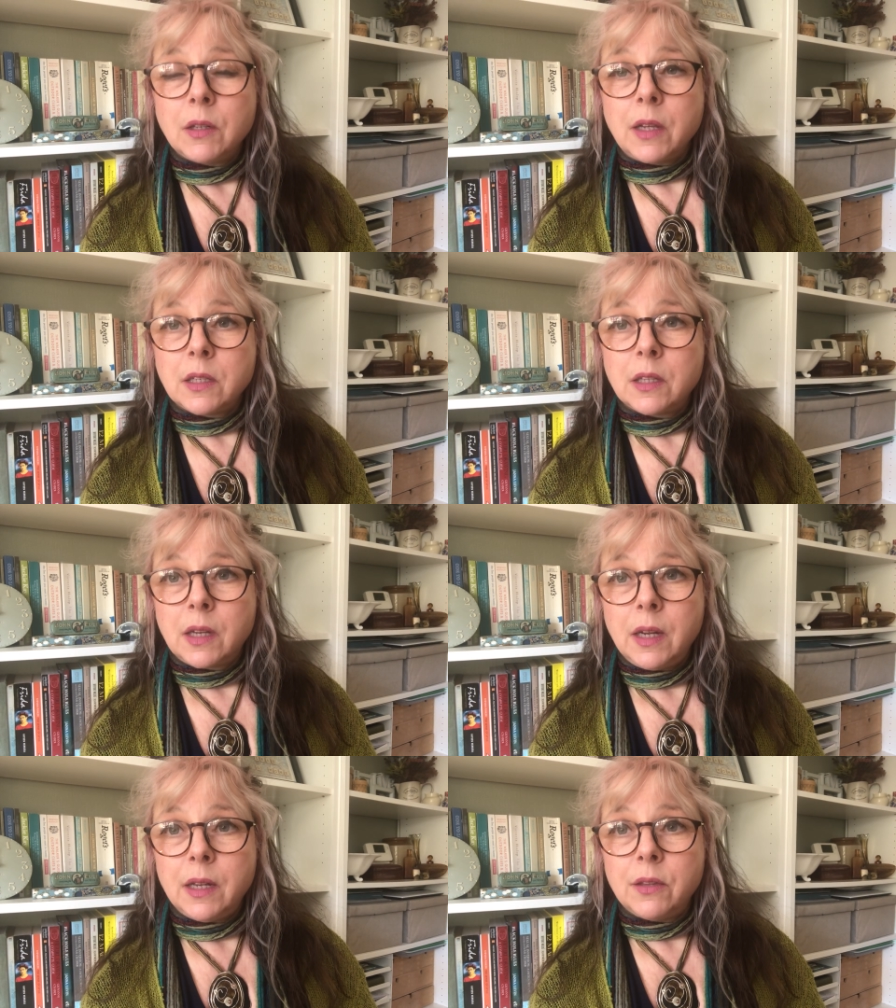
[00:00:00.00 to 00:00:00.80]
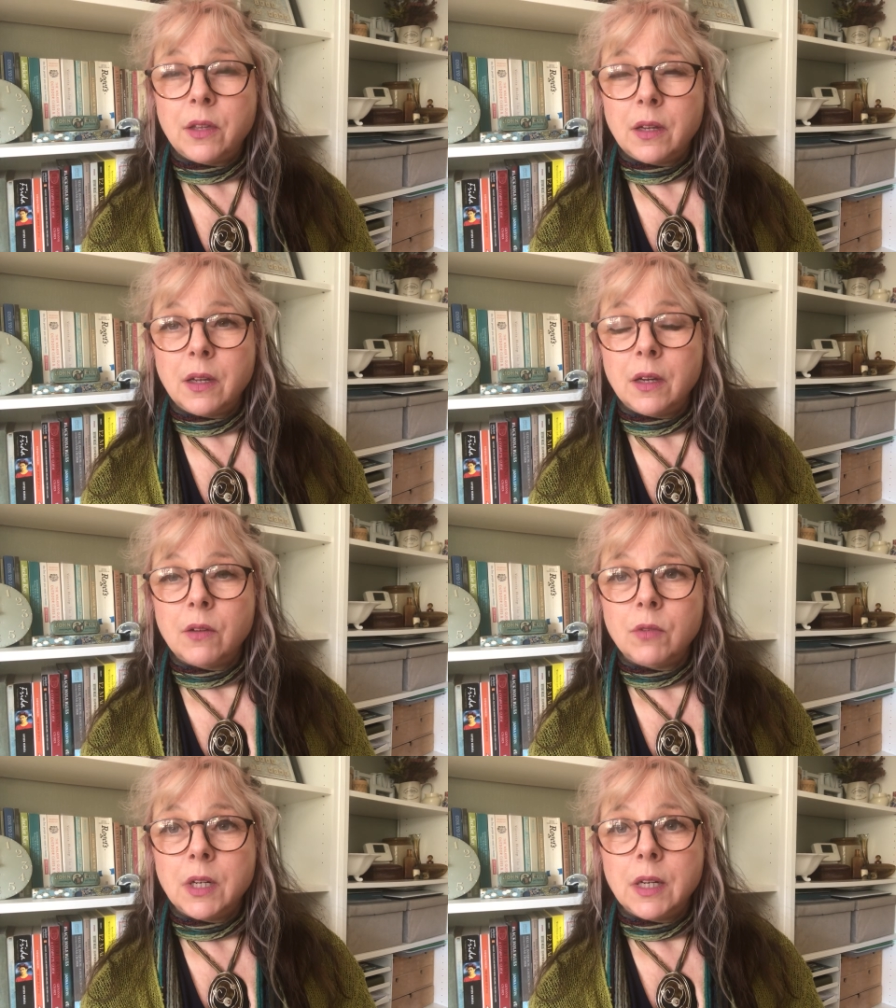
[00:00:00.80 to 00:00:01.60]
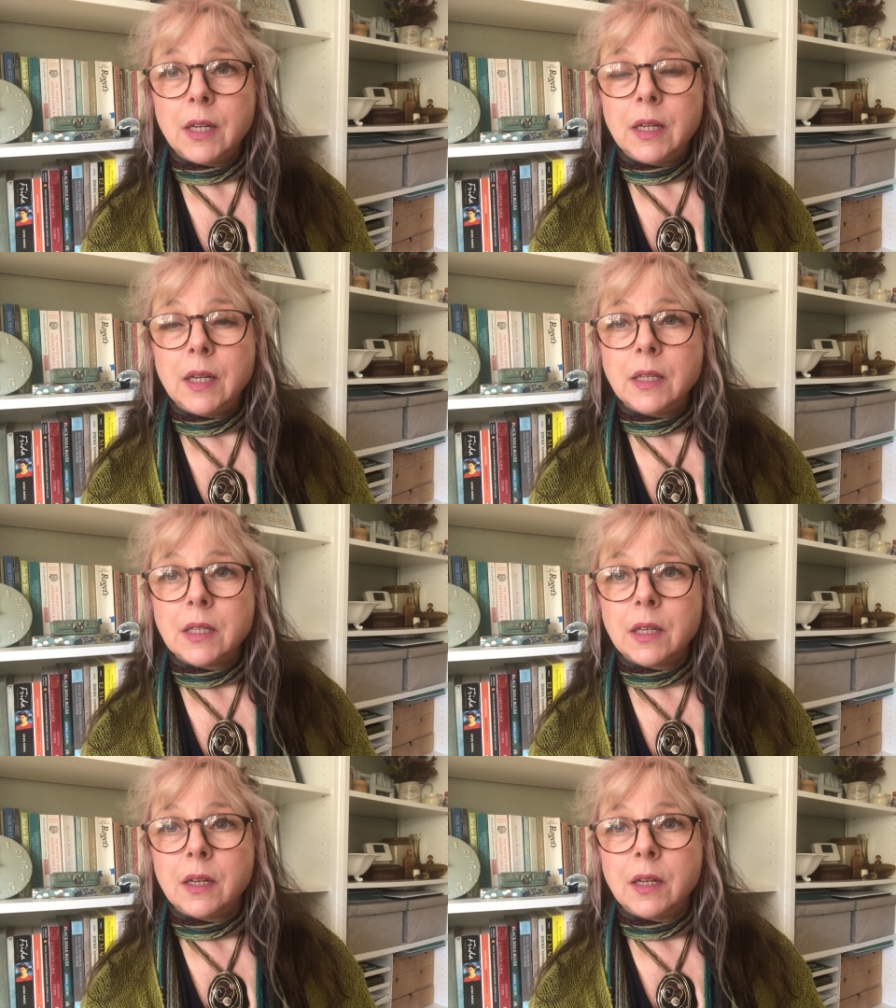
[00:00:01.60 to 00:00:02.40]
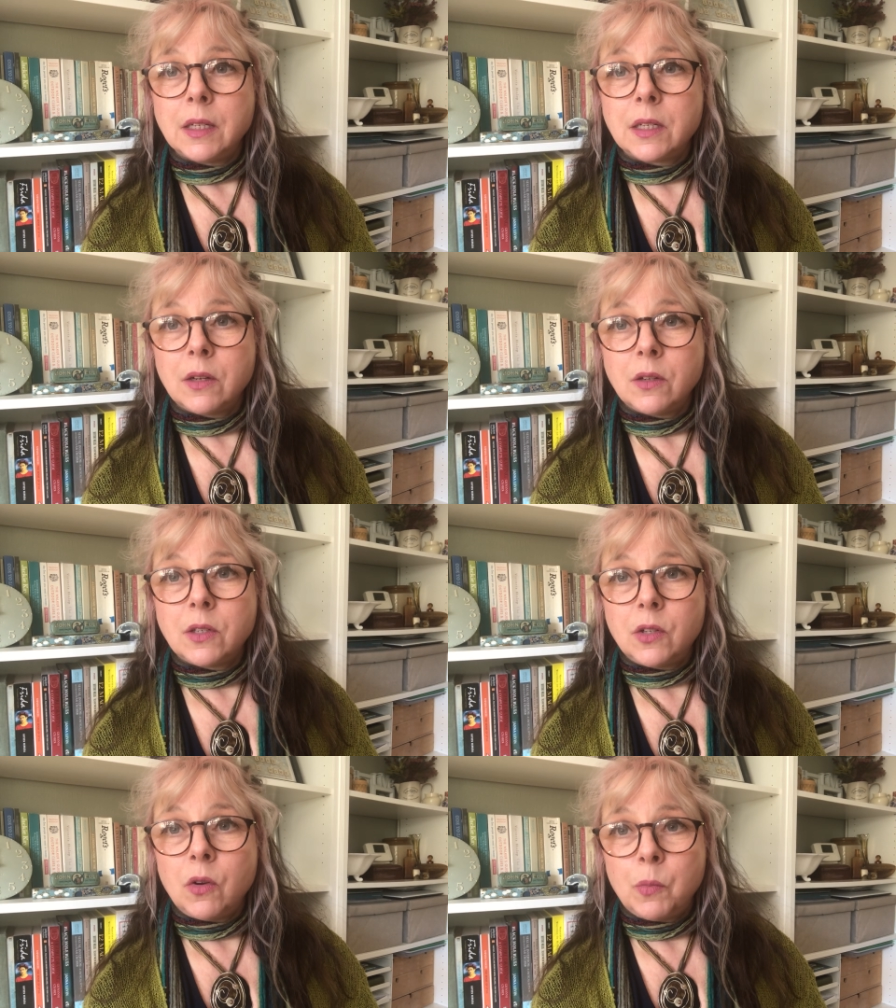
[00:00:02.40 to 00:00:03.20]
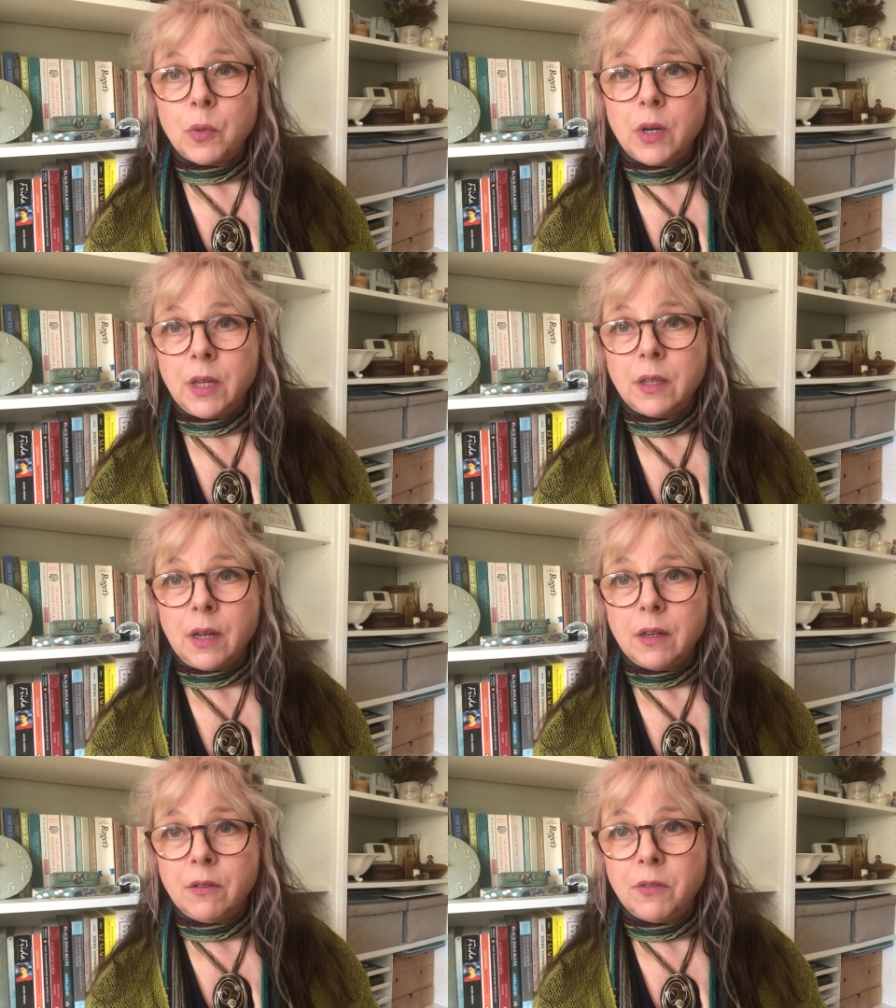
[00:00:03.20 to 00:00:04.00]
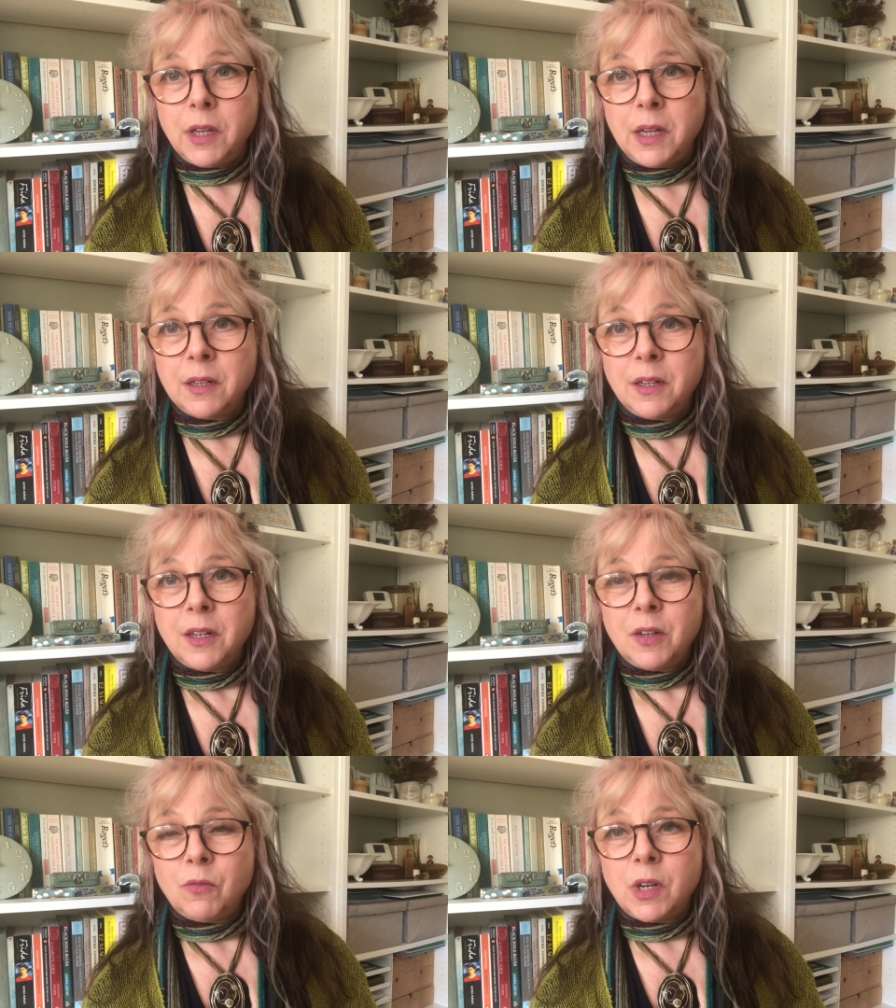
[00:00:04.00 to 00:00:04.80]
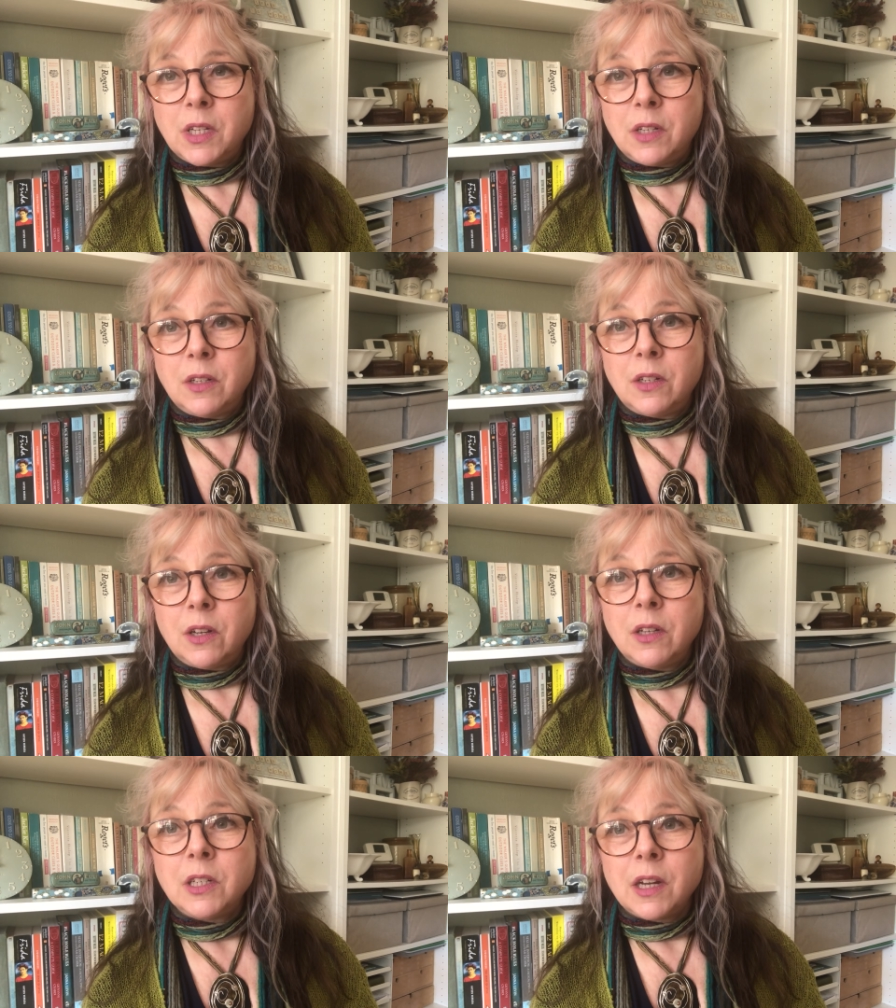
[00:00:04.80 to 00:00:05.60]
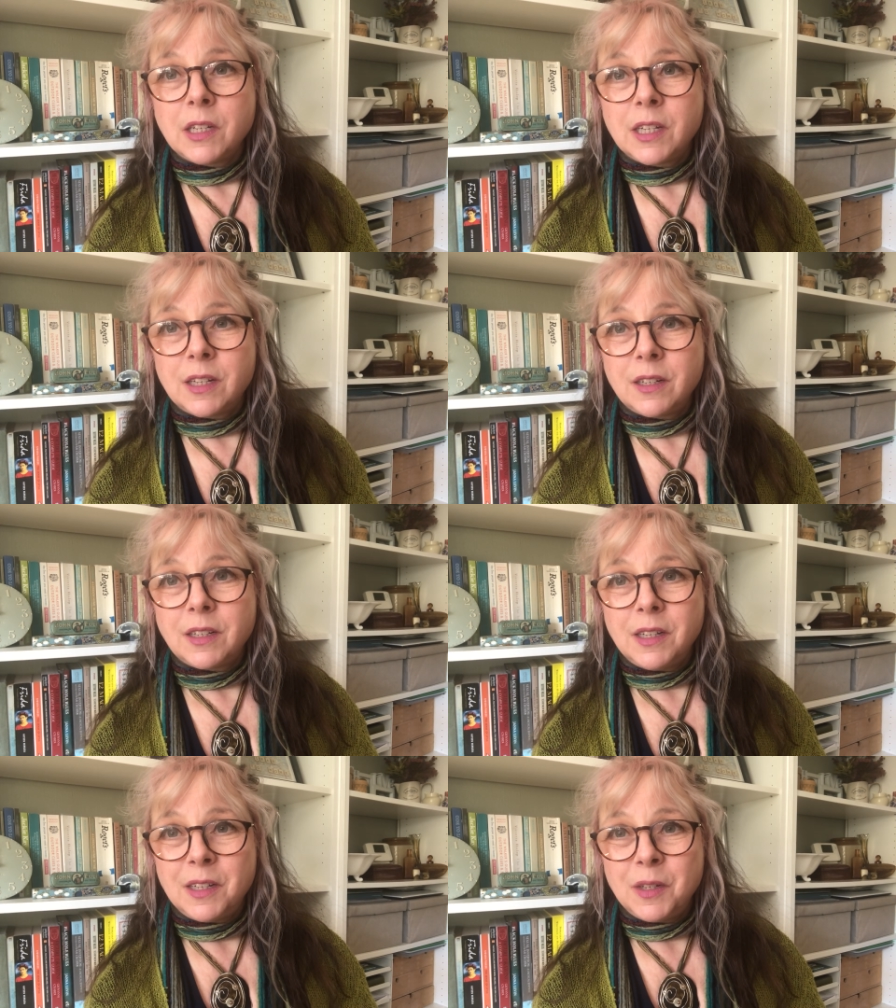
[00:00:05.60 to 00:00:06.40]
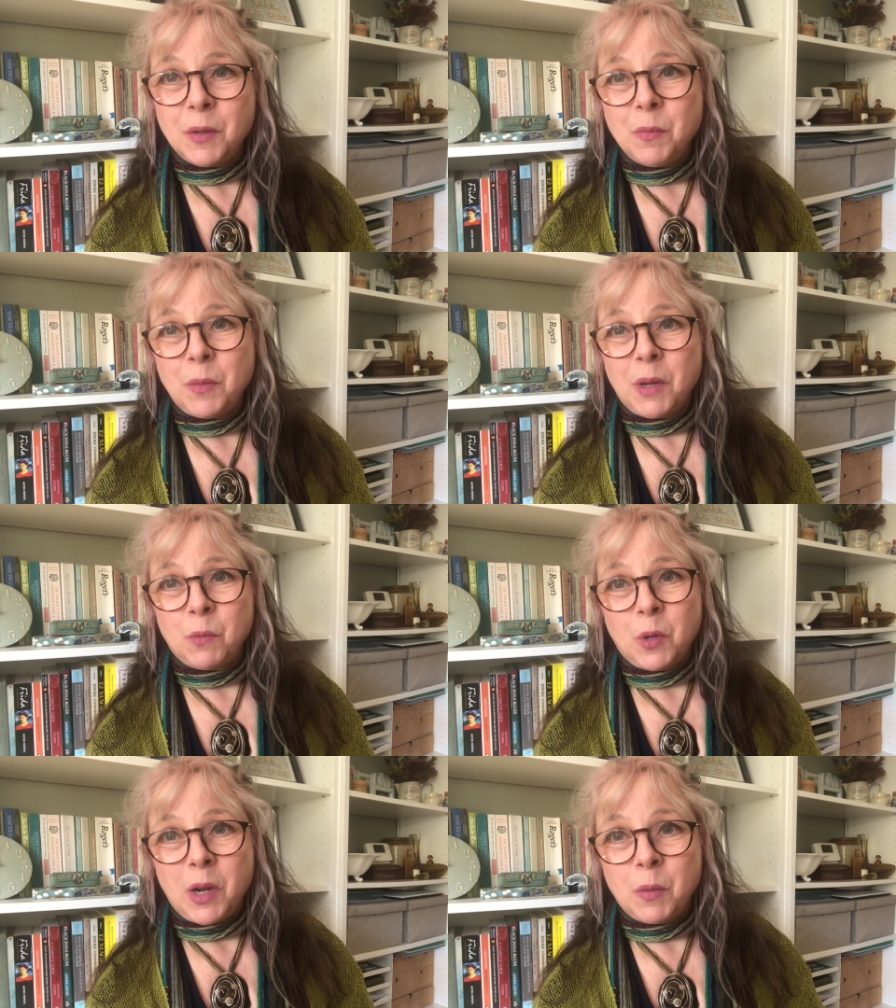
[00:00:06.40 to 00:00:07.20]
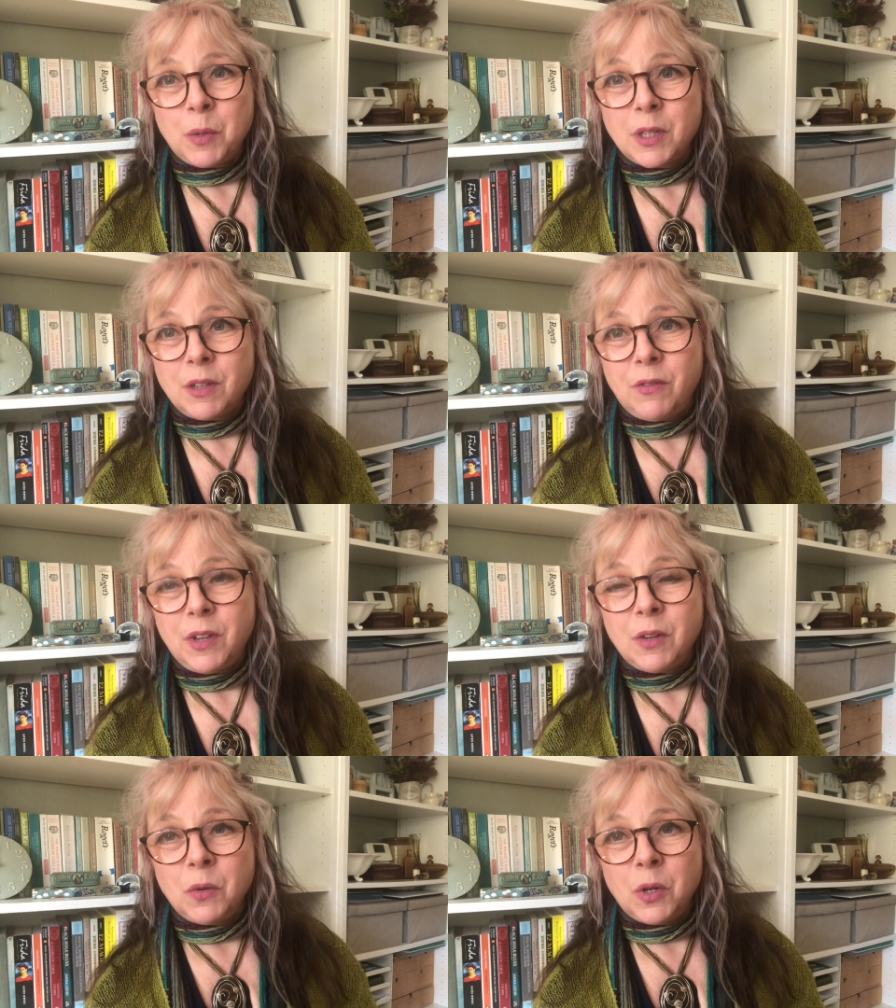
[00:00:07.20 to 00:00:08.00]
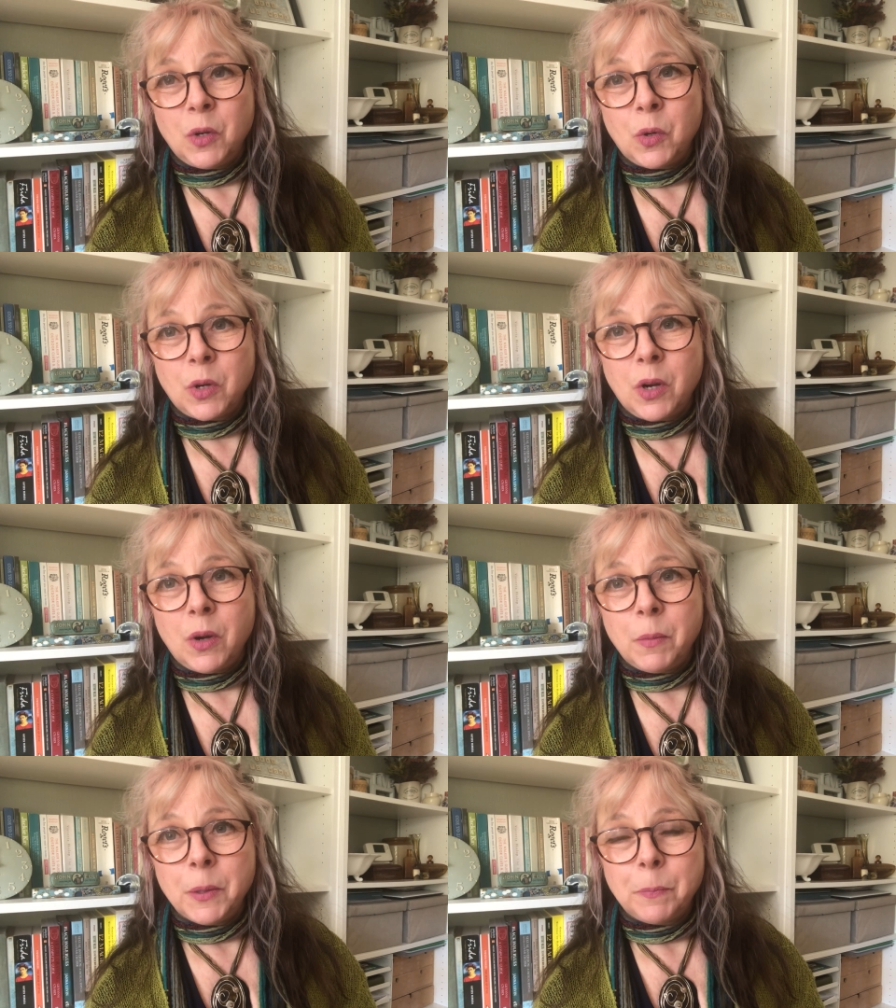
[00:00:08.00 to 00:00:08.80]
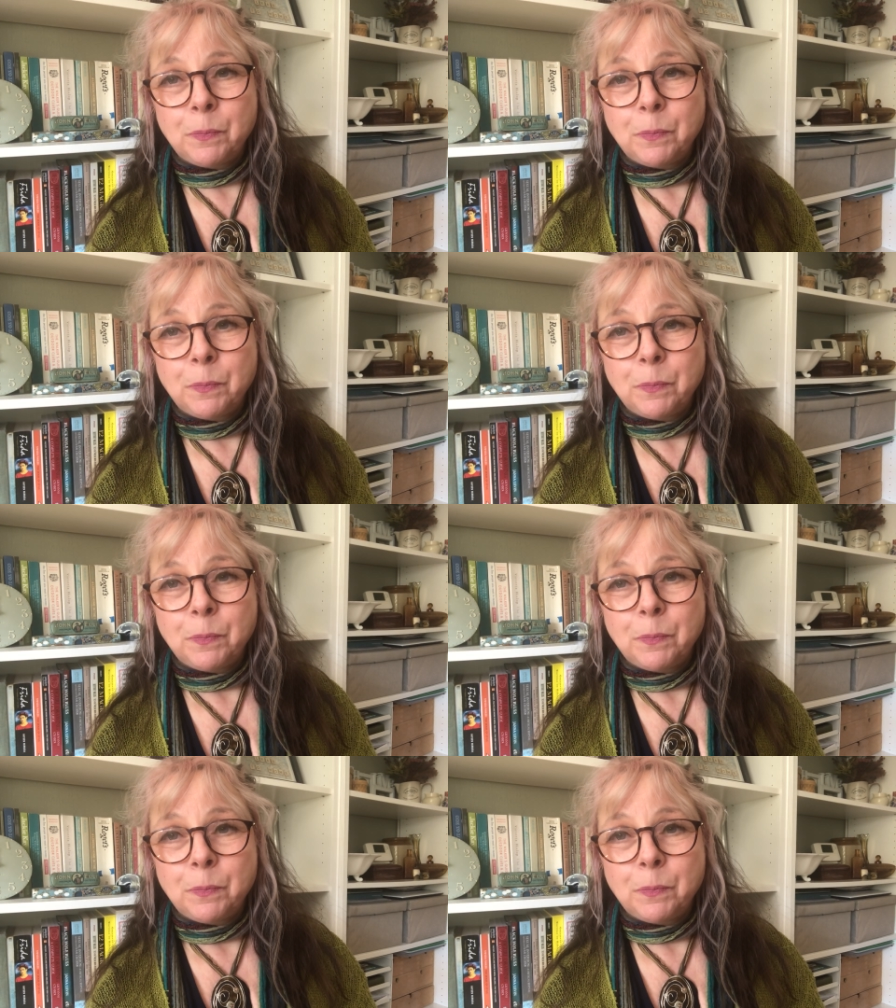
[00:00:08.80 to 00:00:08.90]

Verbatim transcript: that's the key thing here really, is that it starts to operate that lovely rest and digest system and will help us to feel a lot calmer.